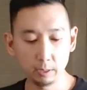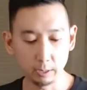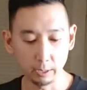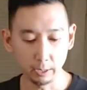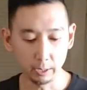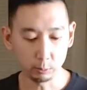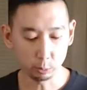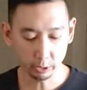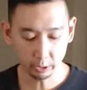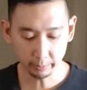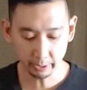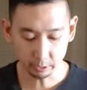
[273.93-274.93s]
We're
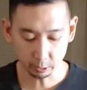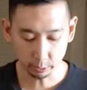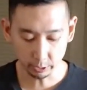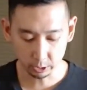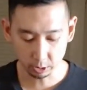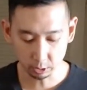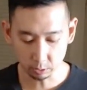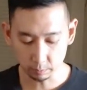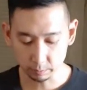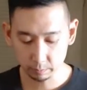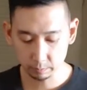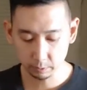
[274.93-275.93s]
going to make a quick
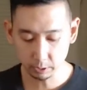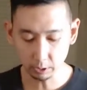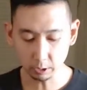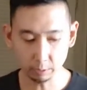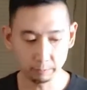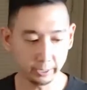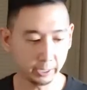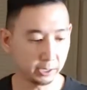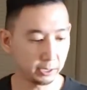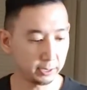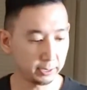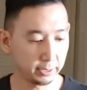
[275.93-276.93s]
soup, cook our
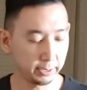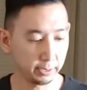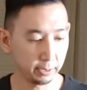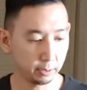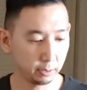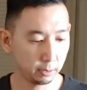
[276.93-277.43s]
veggies in it,